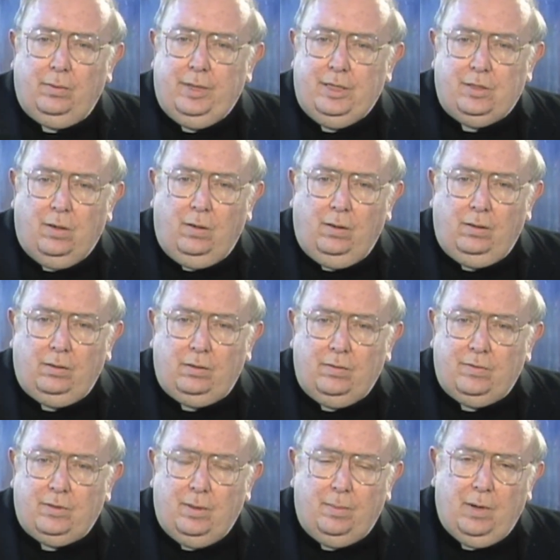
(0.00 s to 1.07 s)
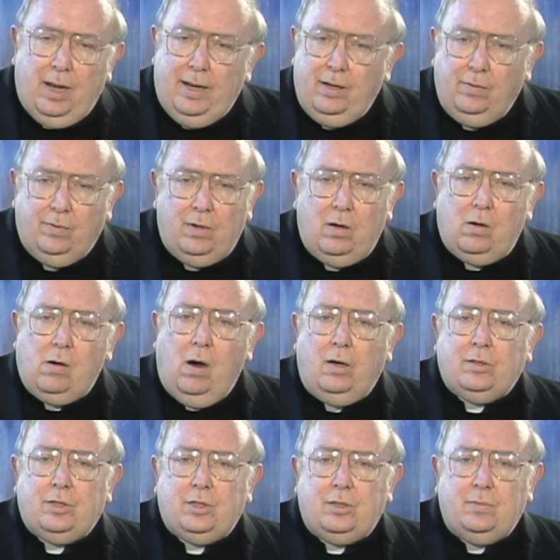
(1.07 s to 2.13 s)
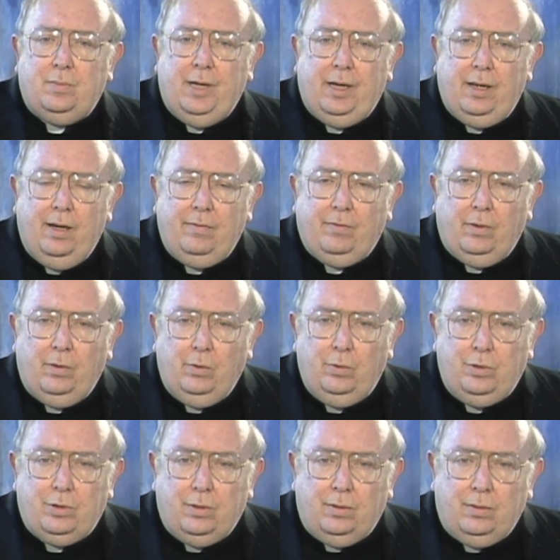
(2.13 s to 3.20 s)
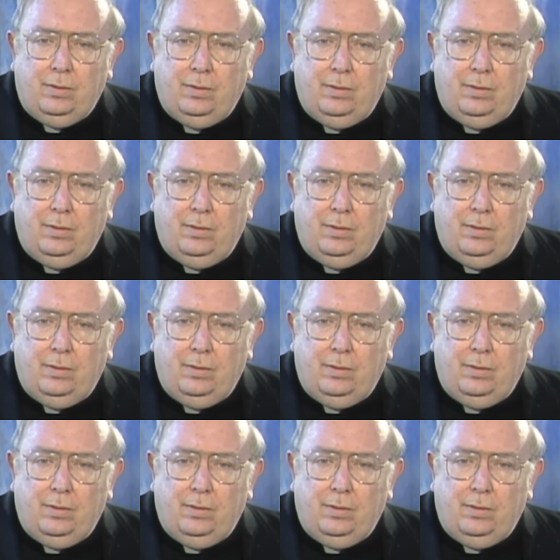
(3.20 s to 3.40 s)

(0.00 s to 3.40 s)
result of some kind of cosmic evolution.